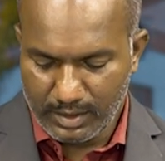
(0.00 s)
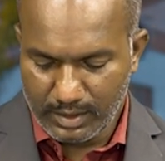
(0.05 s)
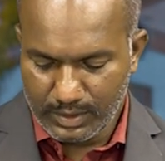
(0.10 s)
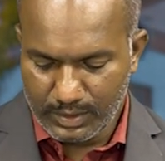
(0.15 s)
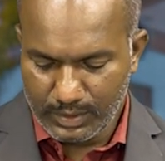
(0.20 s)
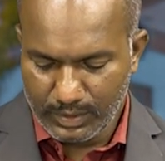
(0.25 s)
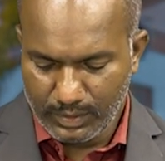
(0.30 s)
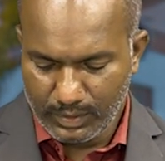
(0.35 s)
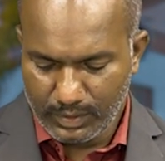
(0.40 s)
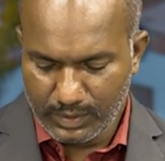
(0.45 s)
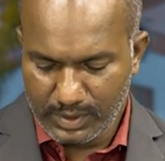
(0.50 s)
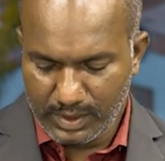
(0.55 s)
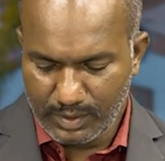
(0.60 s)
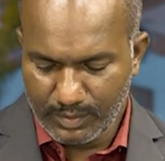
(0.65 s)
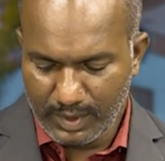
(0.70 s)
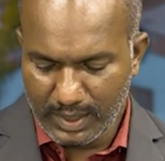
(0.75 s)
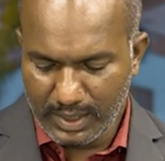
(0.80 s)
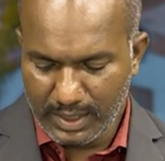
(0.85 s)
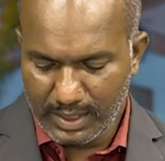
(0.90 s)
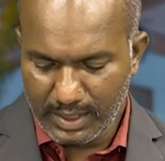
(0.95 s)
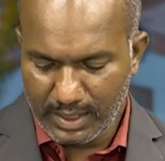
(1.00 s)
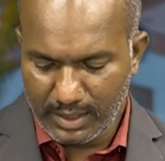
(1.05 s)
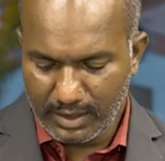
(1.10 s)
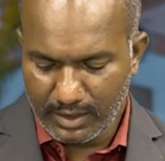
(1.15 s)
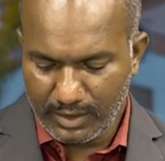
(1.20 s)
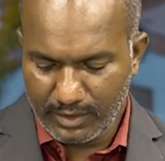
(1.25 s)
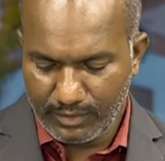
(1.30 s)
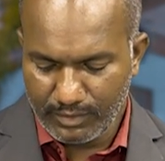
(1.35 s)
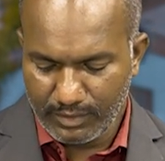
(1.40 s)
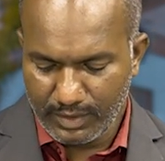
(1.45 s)
So similarly,
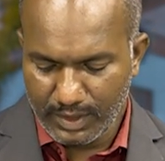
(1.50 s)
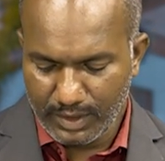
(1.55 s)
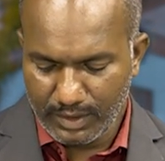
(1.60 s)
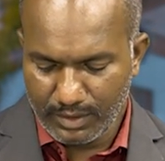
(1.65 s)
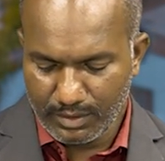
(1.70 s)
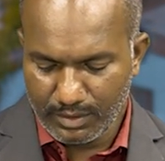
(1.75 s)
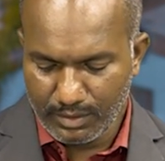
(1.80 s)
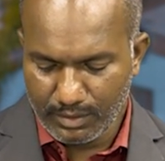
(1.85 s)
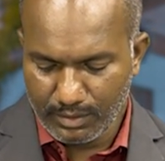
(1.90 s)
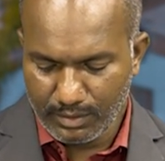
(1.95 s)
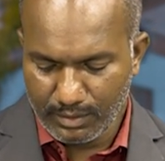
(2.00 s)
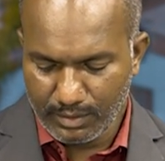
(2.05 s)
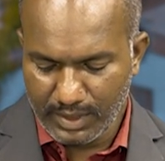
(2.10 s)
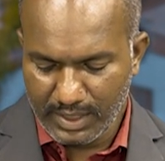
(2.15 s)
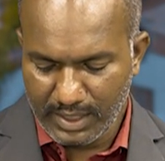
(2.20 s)
if we do